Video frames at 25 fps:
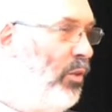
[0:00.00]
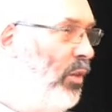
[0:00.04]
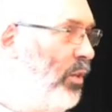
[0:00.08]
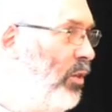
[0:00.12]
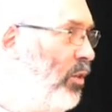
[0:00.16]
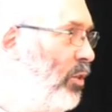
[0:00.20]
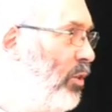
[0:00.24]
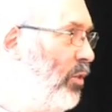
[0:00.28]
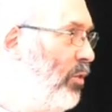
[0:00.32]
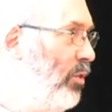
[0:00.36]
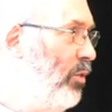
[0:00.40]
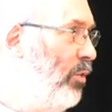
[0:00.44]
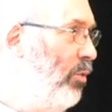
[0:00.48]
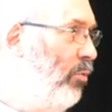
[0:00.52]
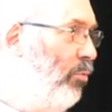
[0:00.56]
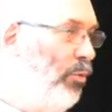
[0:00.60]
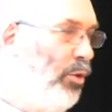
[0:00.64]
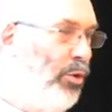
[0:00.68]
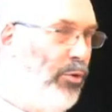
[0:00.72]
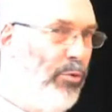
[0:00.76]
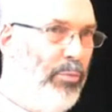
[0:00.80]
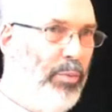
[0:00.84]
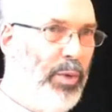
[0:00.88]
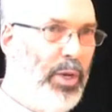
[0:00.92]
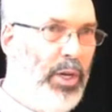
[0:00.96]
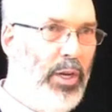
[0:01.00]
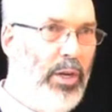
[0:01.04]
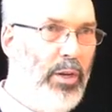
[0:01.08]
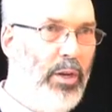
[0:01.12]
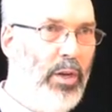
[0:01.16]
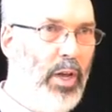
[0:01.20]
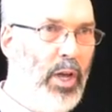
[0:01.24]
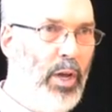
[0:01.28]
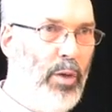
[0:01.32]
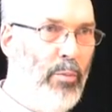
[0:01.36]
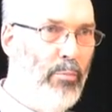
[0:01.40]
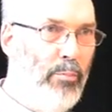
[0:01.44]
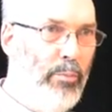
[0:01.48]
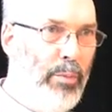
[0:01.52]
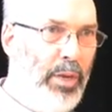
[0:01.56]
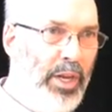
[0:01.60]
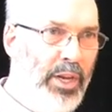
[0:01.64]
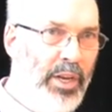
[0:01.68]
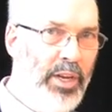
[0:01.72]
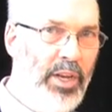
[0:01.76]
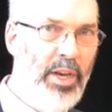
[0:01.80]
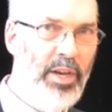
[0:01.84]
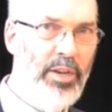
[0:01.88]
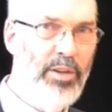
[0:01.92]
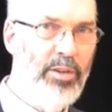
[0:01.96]
This would have been a
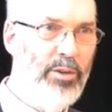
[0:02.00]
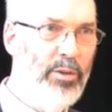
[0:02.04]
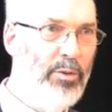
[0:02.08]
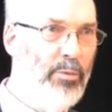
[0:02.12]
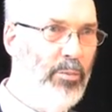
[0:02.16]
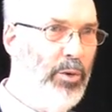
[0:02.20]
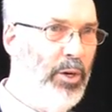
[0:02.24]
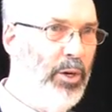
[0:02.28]
mediated